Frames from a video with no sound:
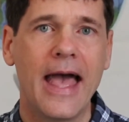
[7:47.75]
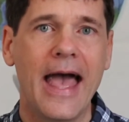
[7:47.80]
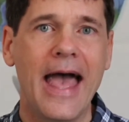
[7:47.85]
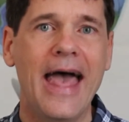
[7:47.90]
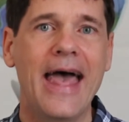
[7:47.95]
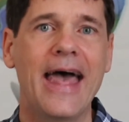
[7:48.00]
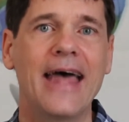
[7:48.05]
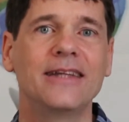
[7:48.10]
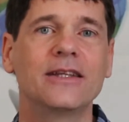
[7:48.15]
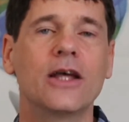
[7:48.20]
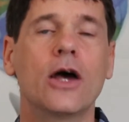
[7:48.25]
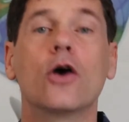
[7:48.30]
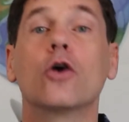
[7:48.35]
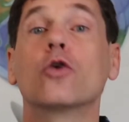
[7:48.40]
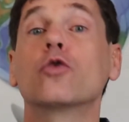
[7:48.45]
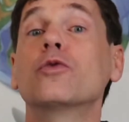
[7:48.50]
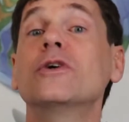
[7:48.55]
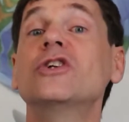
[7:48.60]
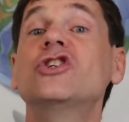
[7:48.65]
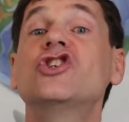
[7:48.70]
and
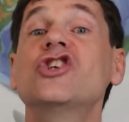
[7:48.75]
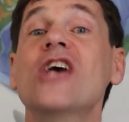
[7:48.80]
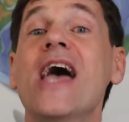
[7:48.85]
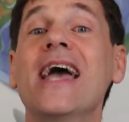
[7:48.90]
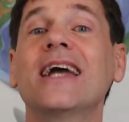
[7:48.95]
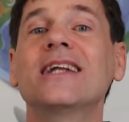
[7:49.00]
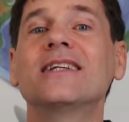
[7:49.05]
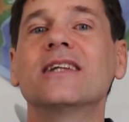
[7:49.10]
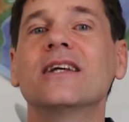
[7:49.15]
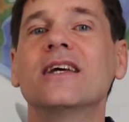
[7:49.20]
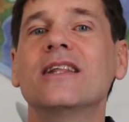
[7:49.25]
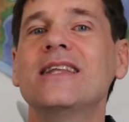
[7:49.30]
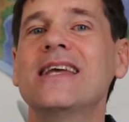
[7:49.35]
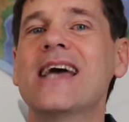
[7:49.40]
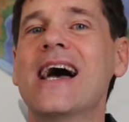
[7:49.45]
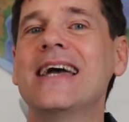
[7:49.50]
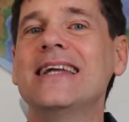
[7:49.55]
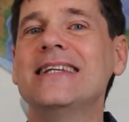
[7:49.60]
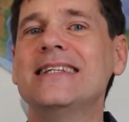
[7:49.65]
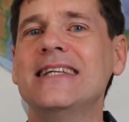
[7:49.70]
reject the
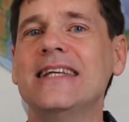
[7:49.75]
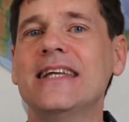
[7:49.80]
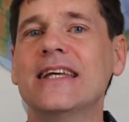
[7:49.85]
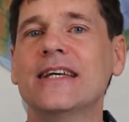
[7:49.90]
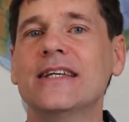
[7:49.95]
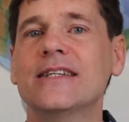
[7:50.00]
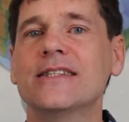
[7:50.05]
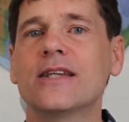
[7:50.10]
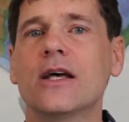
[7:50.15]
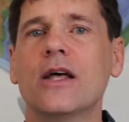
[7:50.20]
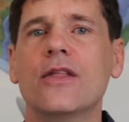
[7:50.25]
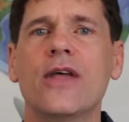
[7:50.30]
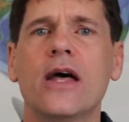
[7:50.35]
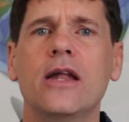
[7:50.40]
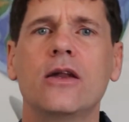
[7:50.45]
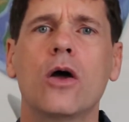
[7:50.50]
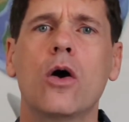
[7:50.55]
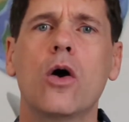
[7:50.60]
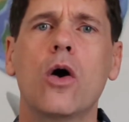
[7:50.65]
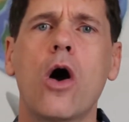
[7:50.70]
ideas
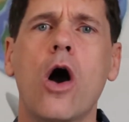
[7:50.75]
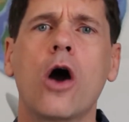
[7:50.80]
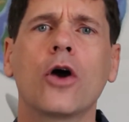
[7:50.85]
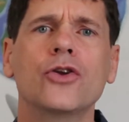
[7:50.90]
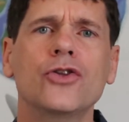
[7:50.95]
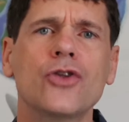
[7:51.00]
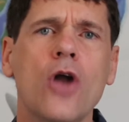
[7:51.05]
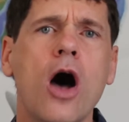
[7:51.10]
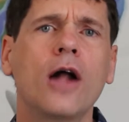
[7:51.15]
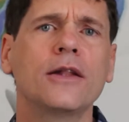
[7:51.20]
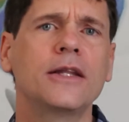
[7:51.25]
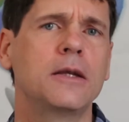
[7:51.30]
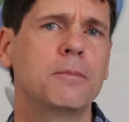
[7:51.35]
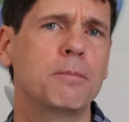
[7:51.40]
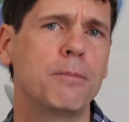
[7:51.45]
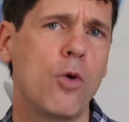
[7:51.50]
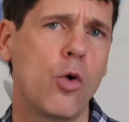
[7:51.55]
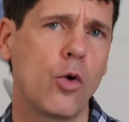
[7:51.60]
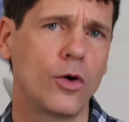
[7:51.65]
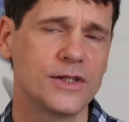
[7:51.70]
that are not
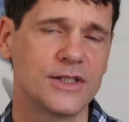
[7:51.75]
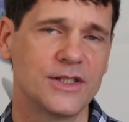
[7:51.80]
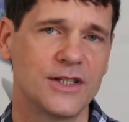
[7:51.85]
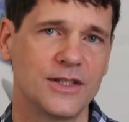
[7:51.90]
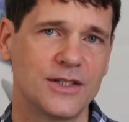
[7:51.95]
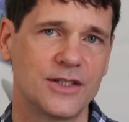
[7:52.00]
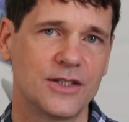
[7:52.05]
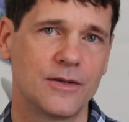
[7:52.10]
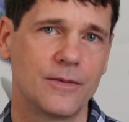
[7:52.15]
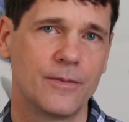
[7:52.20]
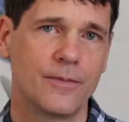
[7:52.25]
important.